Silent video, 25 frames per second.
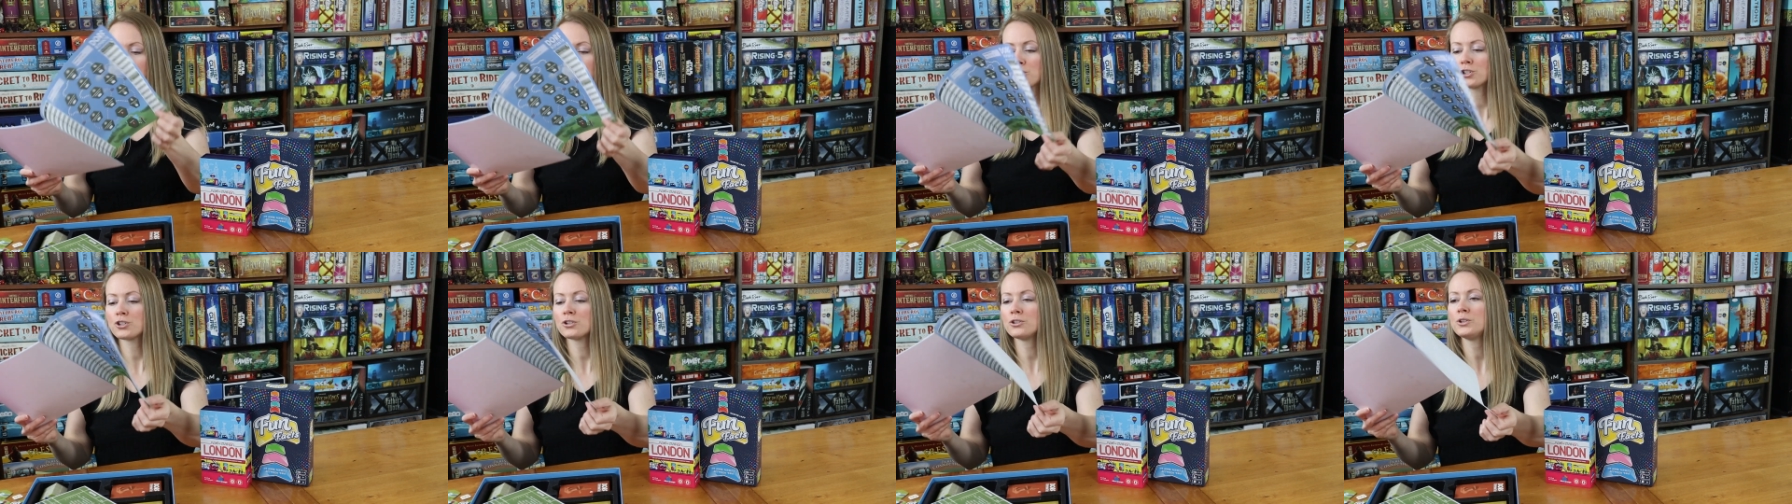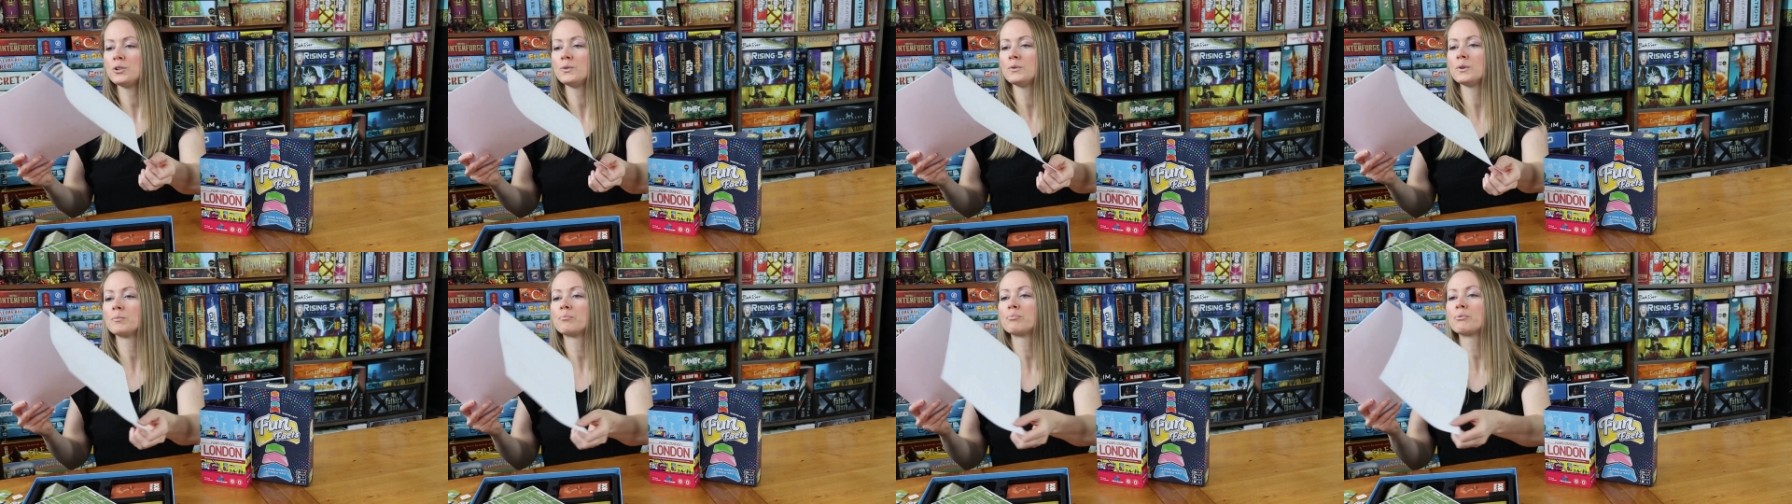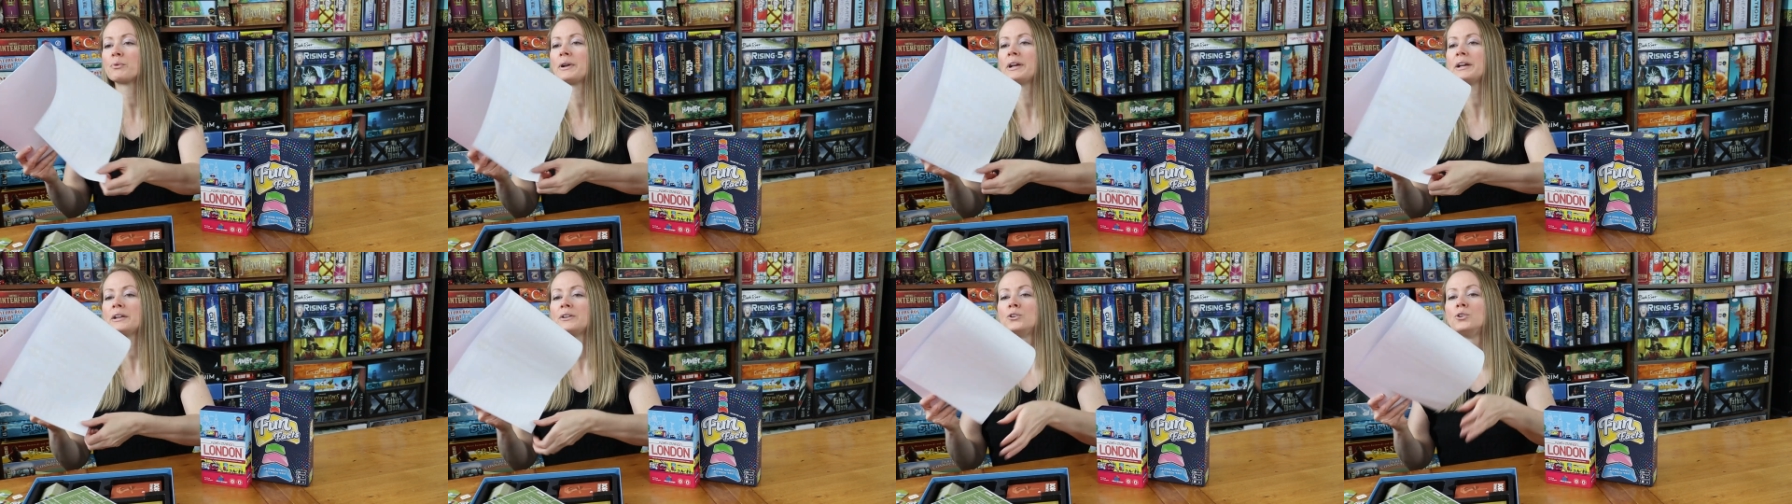I'll show you a
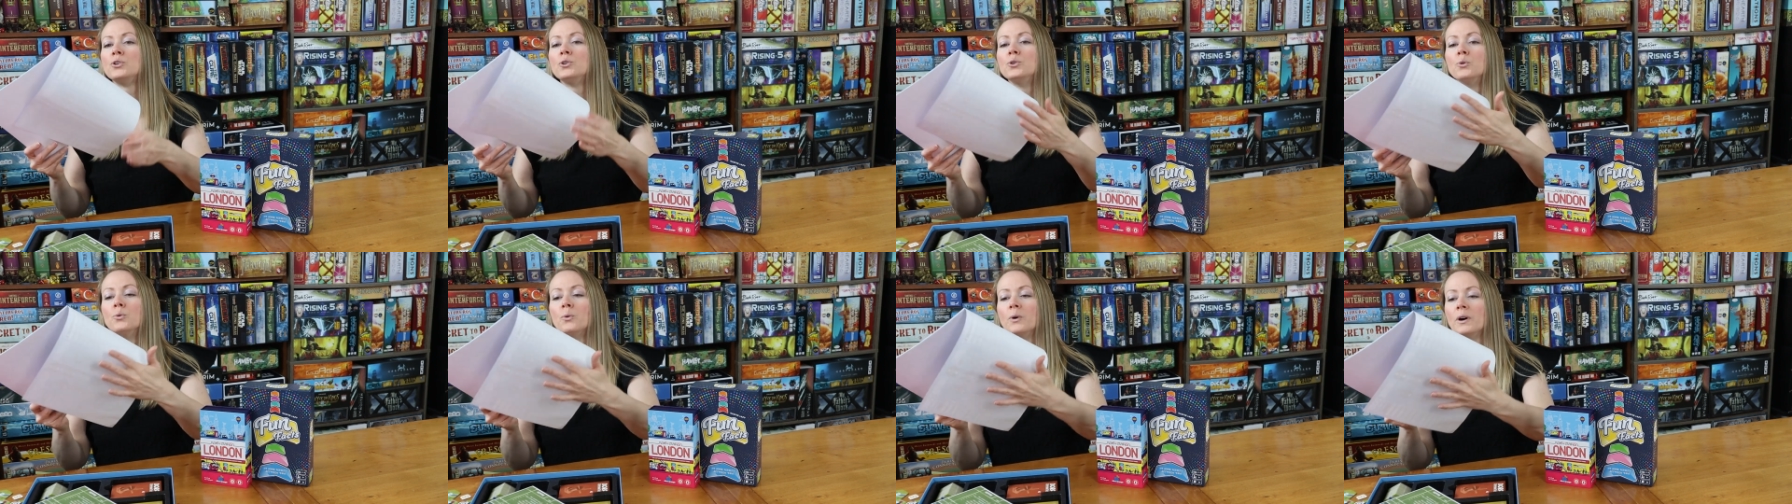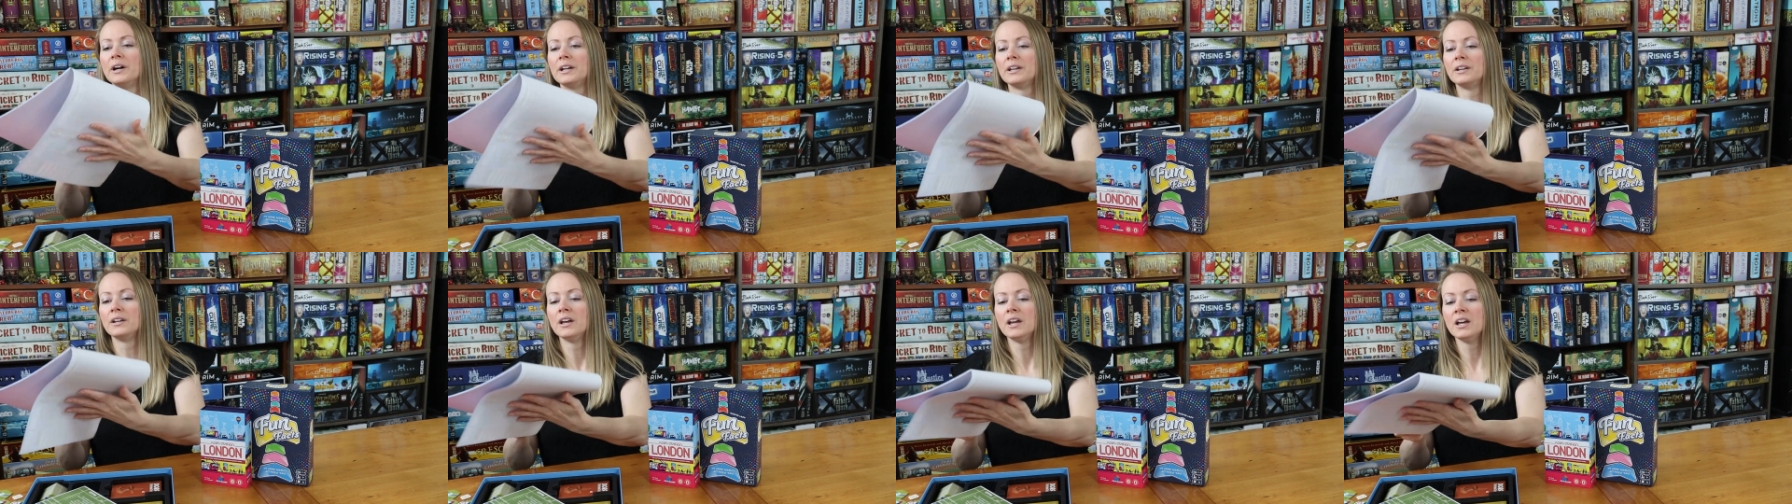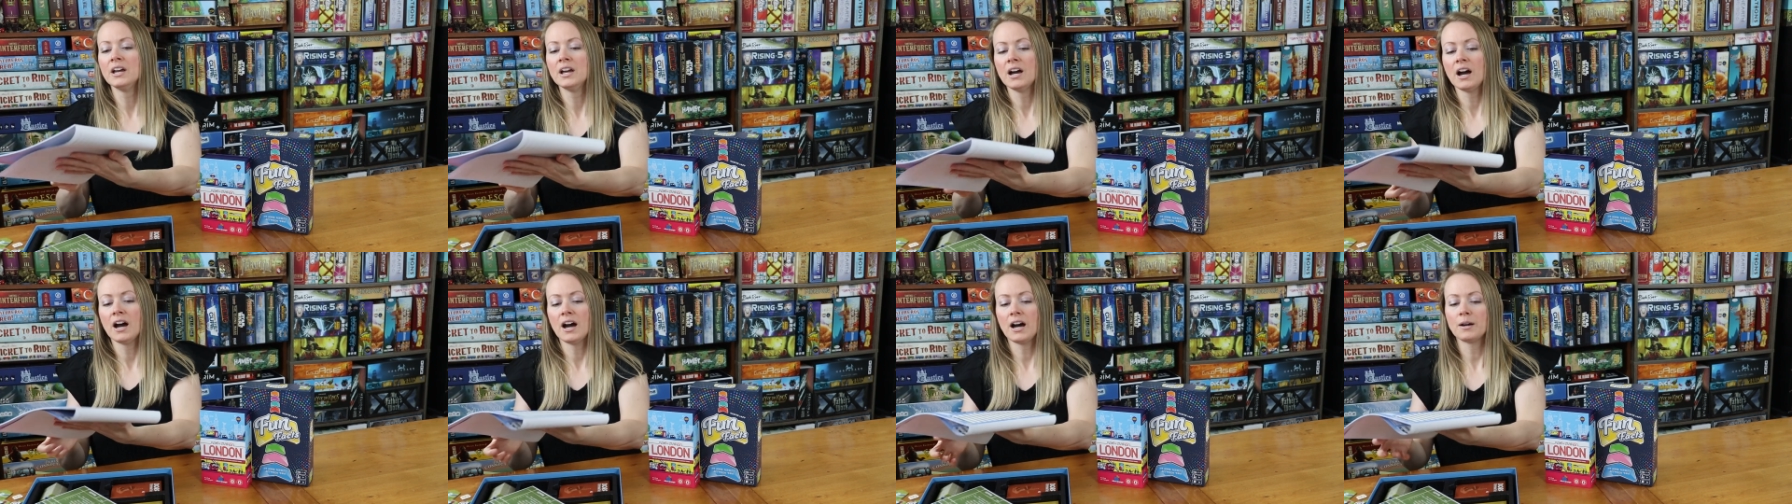brand new one,
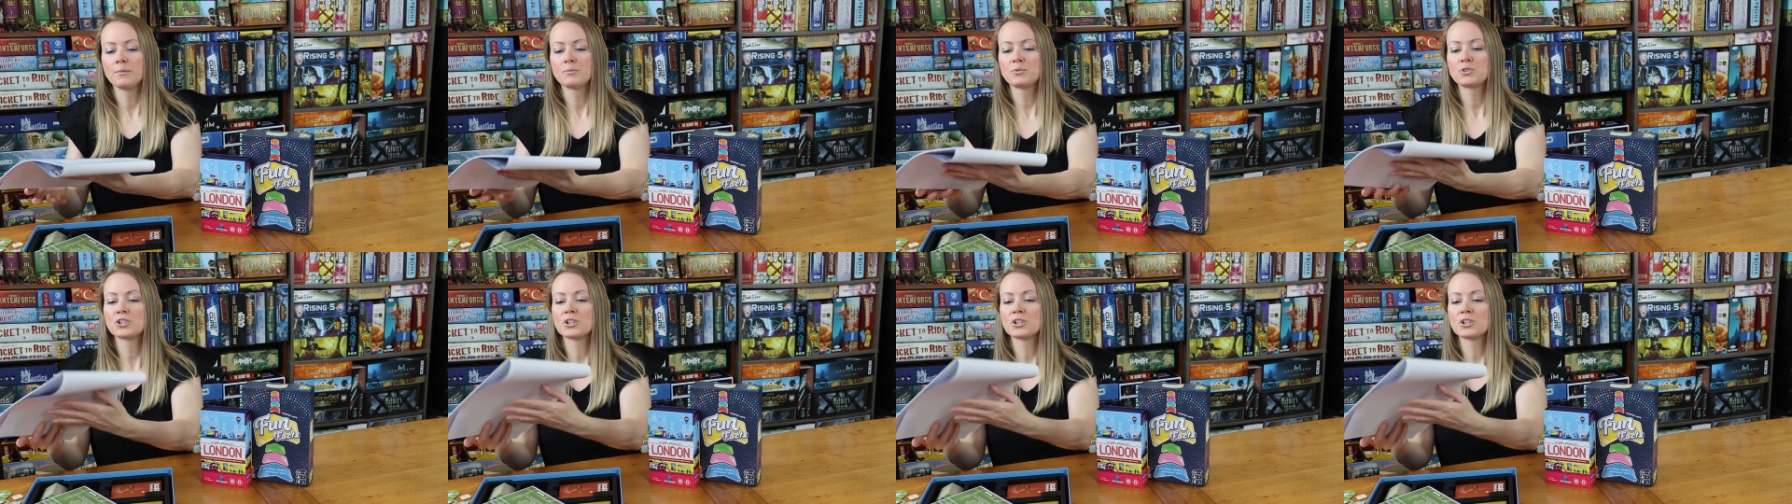um,